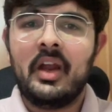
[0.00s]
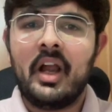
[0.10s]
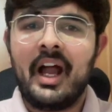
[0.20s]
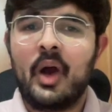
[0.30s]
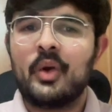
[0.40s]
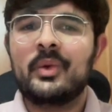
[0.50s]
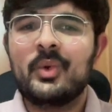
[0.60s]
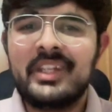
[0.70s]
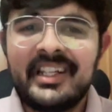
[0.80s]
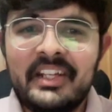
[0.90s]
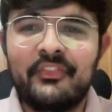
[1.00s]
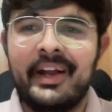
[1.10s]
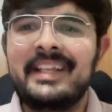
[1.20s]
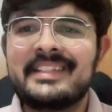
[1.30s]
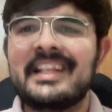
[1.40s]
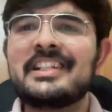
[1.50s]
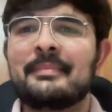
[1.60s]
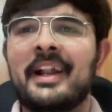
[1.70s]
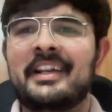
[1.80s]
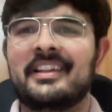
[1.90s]
How do the device sales
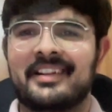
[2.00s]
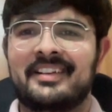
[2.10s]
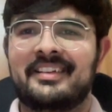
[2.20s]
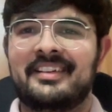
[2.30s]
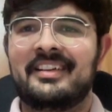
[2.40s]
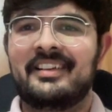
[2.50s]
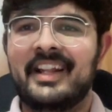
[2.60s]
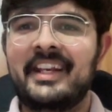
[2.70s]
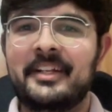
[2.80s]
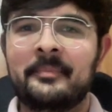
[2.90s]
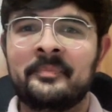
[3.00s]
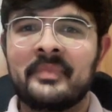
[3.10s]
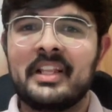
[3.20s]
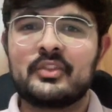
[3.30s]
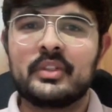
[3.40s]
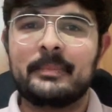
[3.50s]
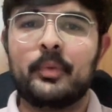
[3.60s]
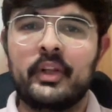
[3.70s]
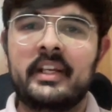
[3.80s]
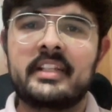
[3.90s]
matter, right? So the
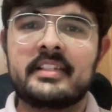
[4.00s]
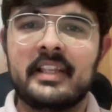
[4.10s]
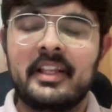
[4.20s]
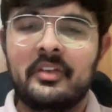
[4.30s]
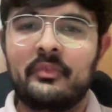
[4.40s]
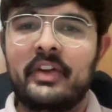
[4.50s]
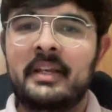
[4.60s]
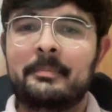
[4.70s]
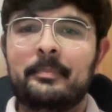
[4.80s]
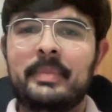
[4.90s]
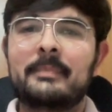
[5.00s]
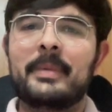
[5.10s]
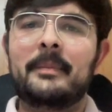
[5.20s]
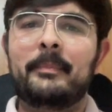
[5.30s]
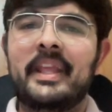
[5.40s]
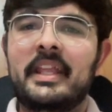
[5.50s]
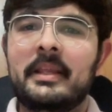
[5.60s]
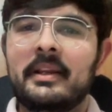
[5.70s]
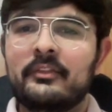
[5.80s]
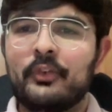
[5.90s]
point is, when people
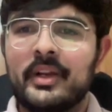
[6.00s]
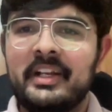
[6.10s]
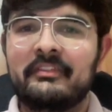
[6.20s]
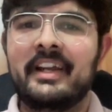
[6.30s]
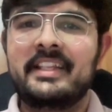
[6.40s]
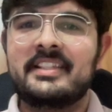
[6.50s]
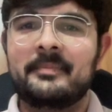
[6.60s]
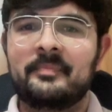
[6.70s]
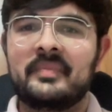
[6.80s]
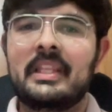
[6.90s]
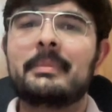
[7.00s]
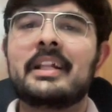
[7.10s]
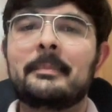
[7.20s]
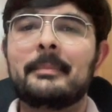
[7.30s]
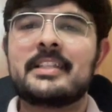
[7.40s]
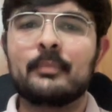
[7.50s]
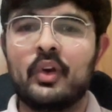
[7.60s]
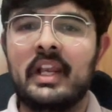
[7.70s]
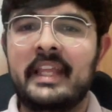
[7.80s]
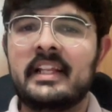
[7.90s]
pay for a device, they become much
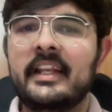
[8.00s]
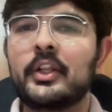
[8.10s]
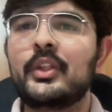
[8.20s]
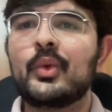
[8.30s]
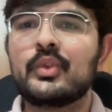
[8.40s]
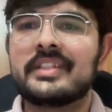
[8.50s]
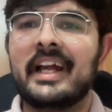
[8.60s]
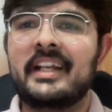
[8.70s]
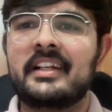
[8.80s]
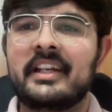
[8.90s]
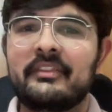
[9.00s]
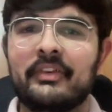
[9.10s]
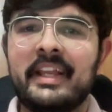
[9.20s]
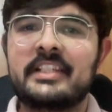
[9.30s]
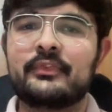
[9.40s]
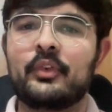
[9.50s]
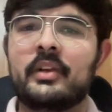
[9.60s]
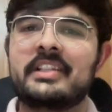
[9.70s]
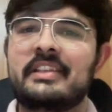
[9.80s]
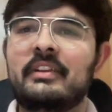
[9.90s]
more likely to use that device for
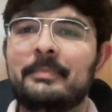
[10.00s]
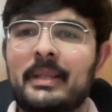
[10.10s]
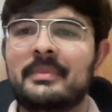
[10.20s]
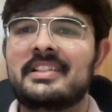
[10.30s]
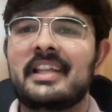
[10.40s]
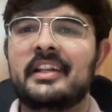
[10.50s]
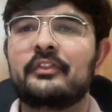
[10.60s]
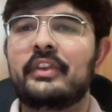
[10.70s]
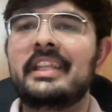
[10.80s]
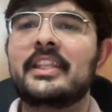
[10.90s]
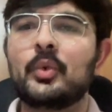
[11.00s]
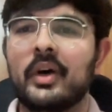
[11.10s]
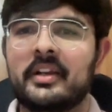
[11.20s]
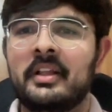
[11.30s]
receiving payments than a free QR,